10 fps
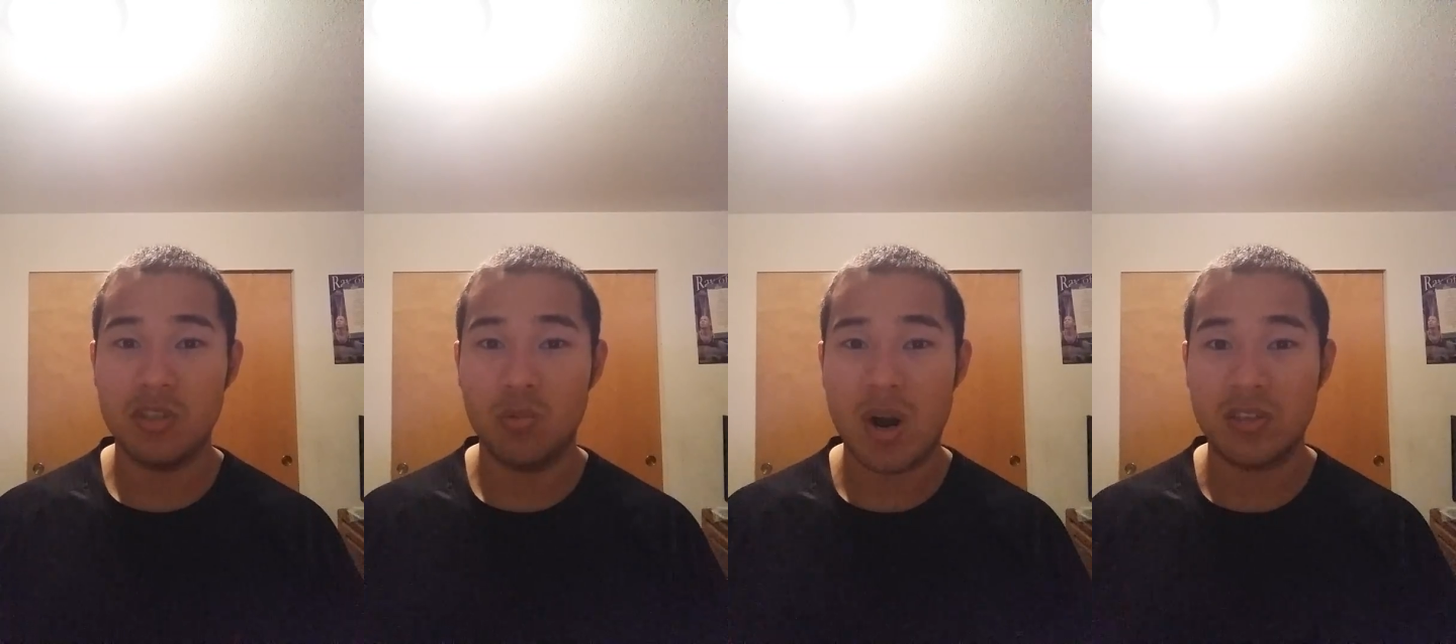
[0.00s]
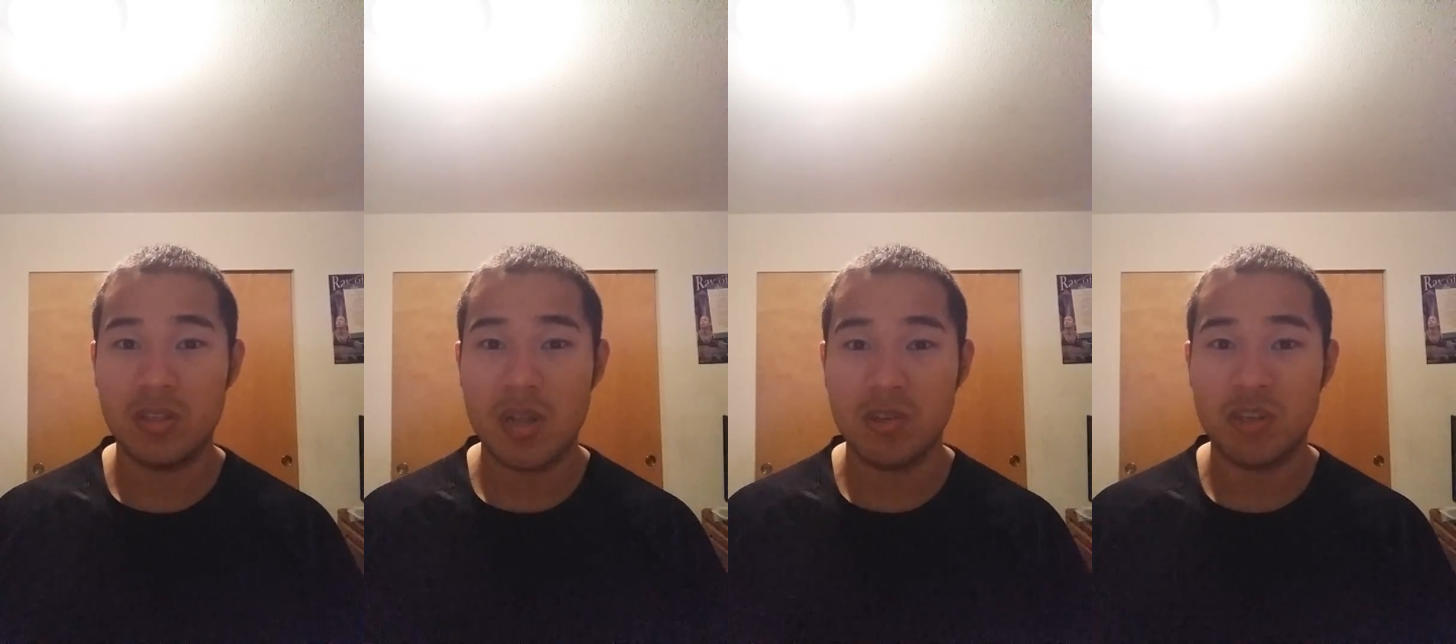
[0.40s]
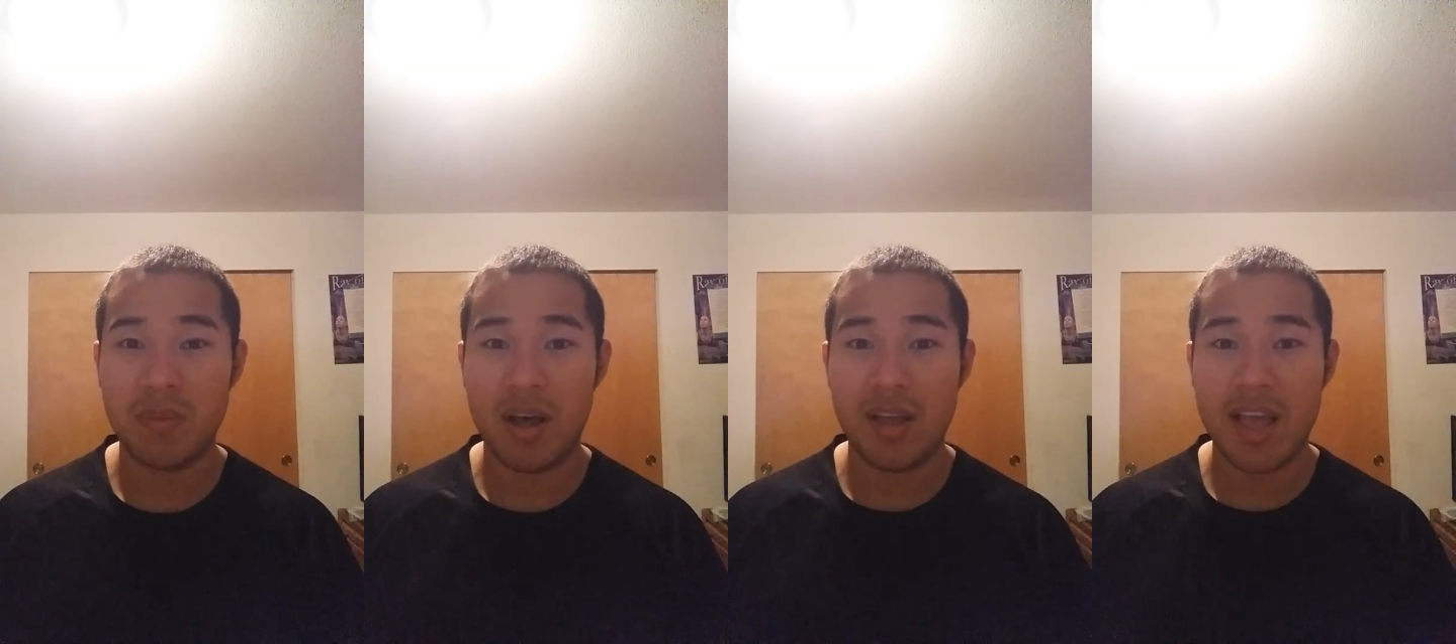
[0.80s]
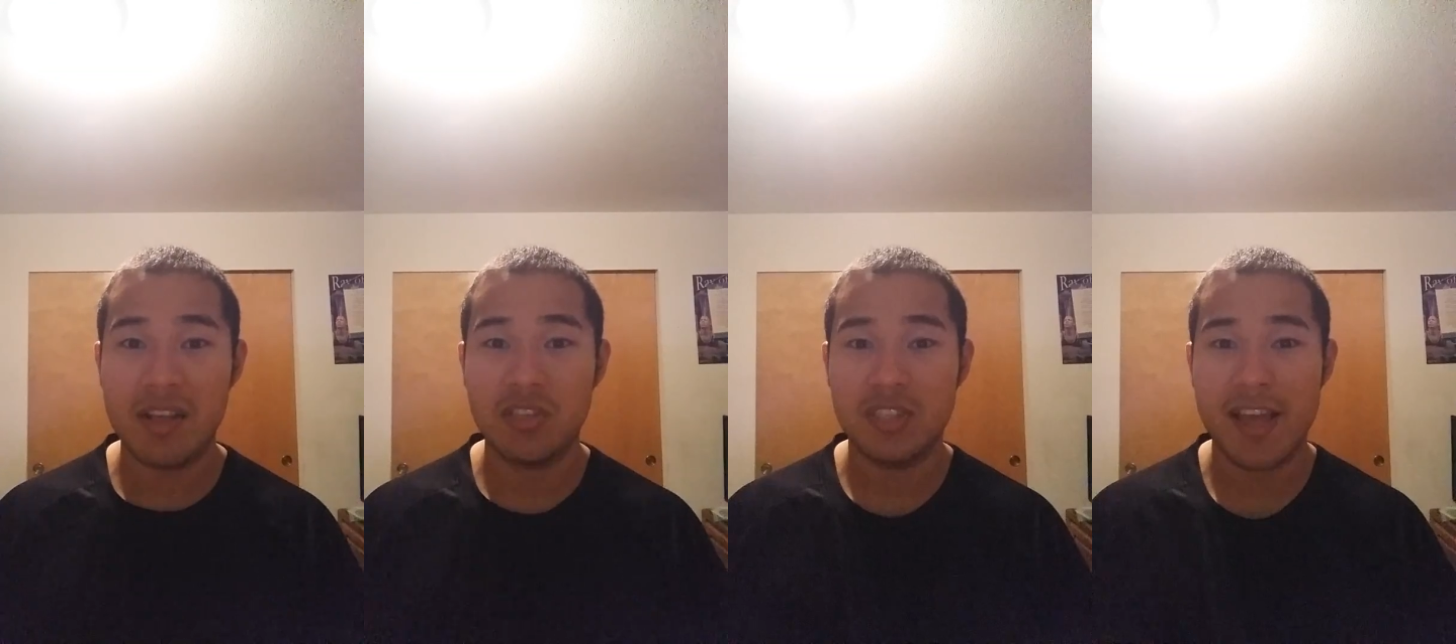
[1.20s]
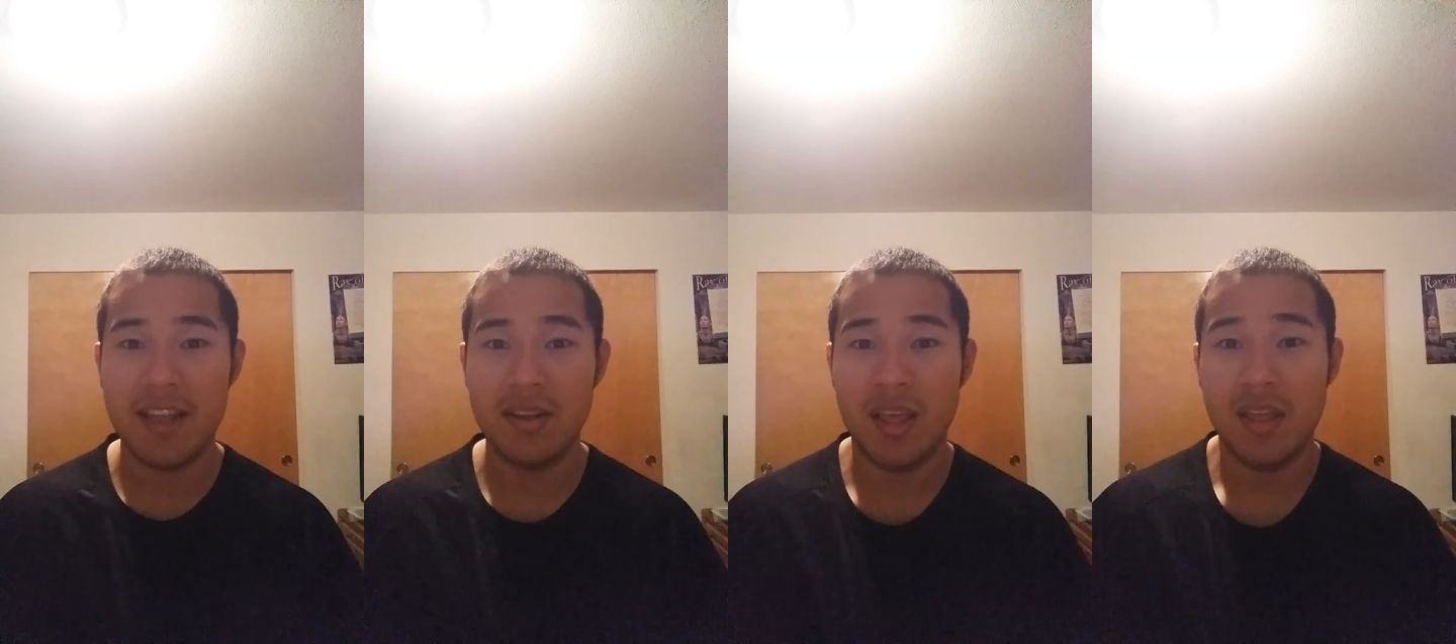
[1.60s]
So watch those about eight to
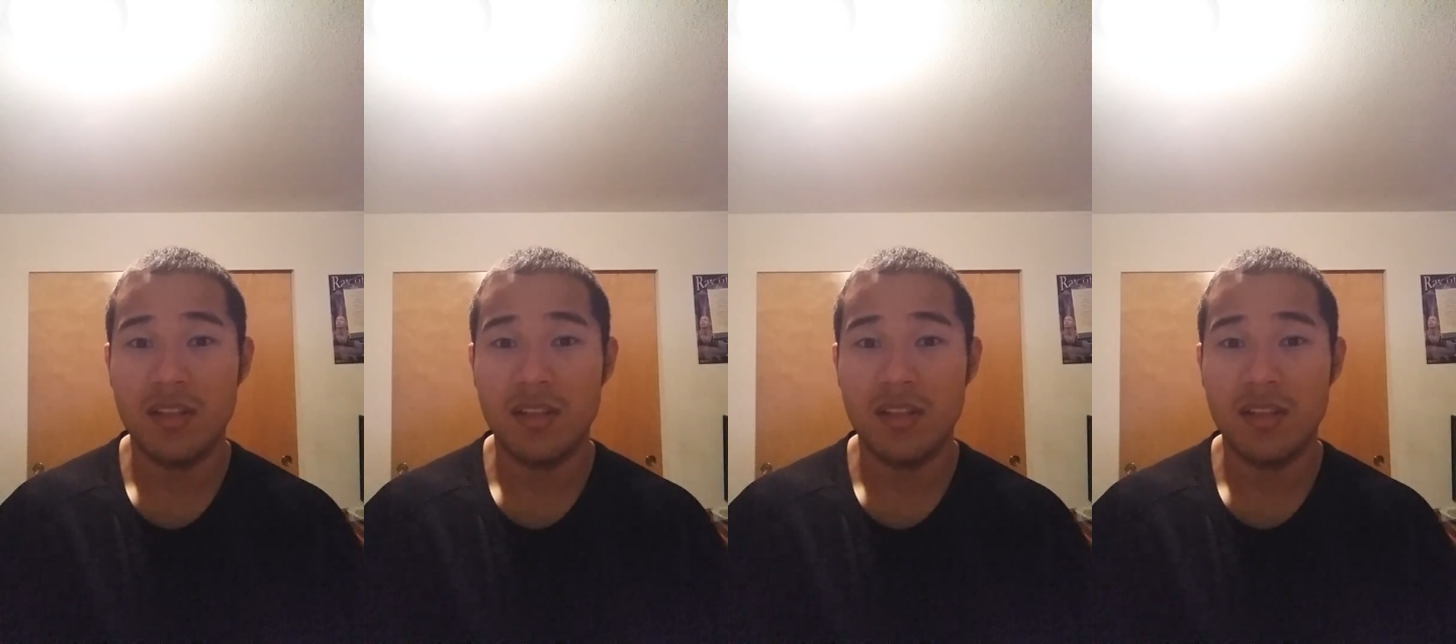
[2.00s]
ten.